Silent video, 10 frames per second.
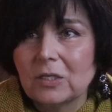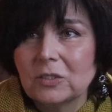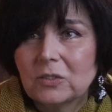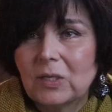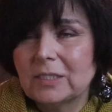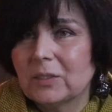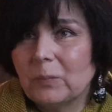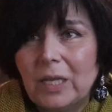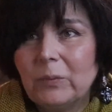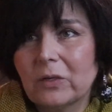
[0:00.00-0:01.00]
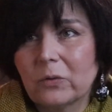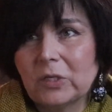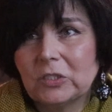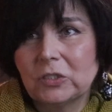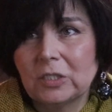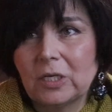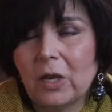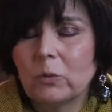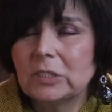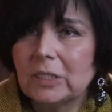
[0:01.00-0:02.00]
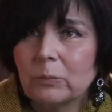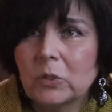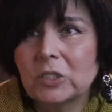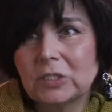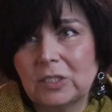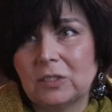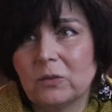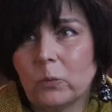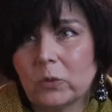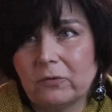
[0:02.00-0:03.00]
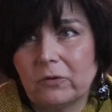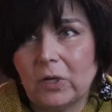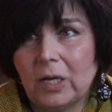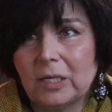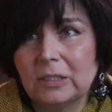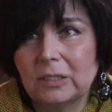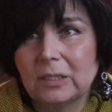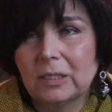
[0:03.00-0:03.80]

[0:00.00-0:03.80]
So as a baby Christian, I was immersed in the Word of God.